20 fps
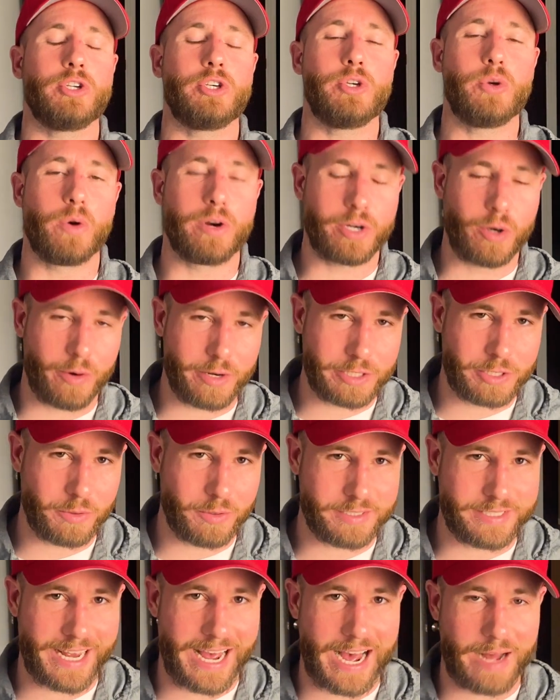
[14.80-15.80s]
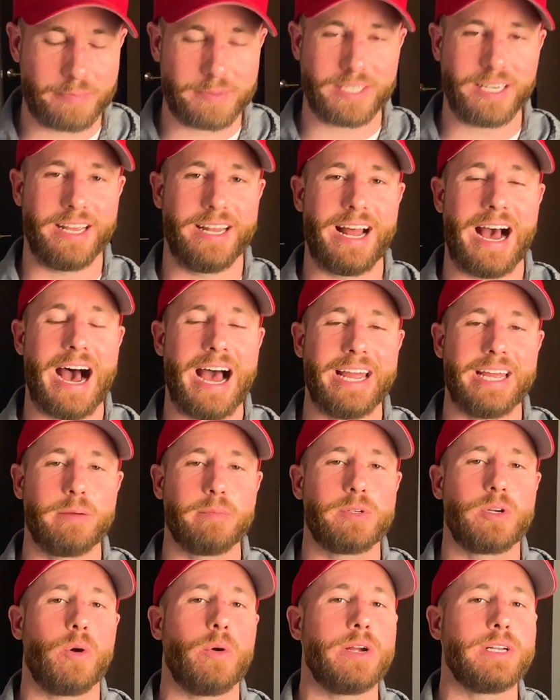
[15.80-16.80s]
you are going to adapt, and I
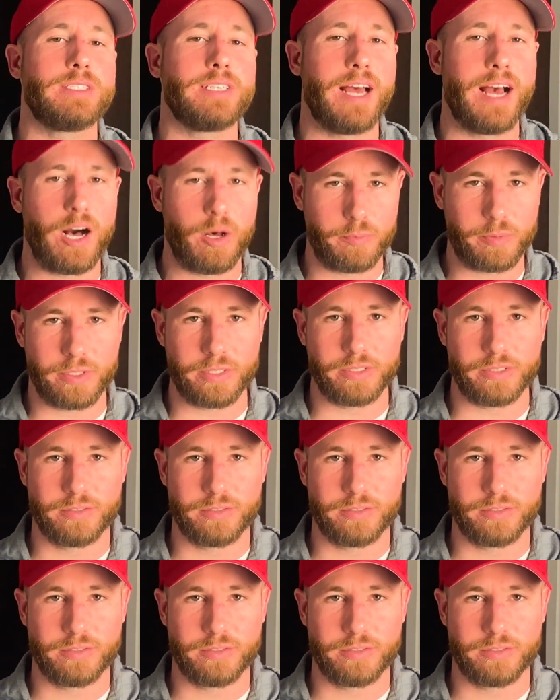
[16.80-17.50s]
am going to help you.